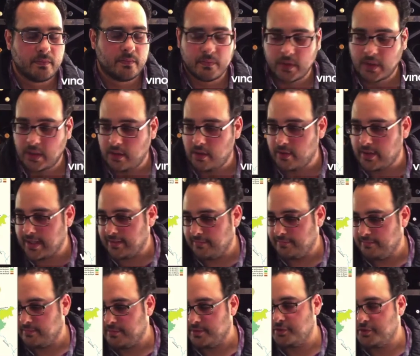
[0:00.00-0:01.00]
Okay,
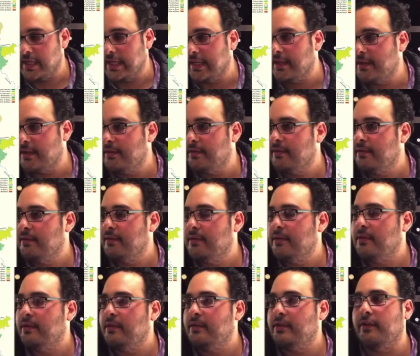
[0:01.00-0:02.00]
Drink.
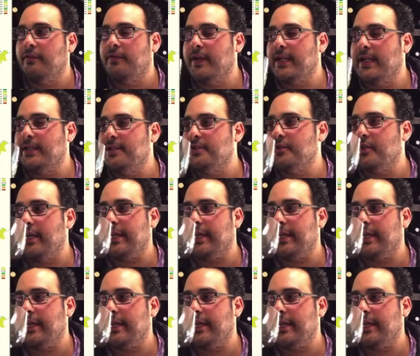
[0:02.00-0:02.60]
Don't forget to drink.